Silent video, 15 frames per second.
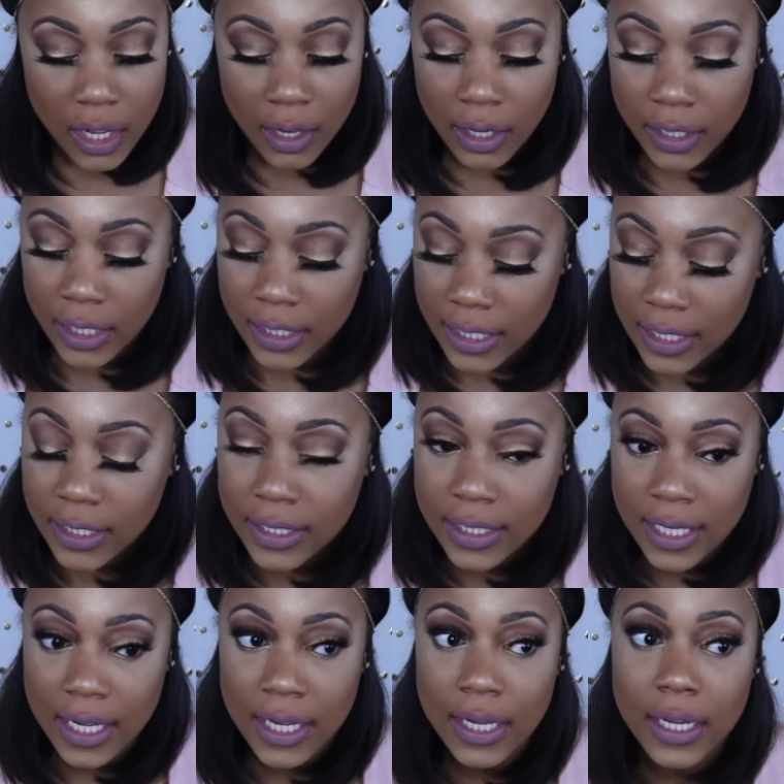And another
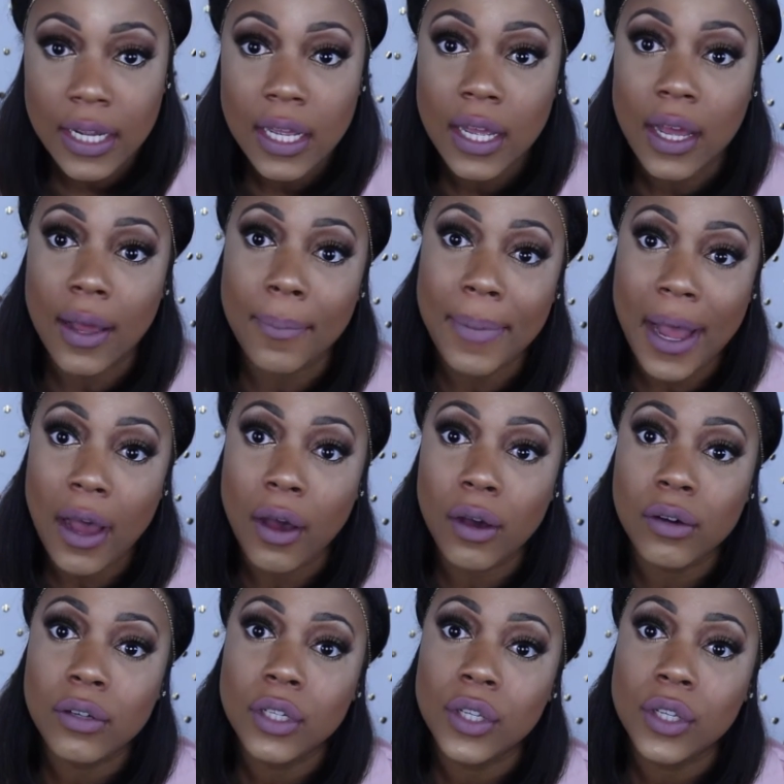thing about,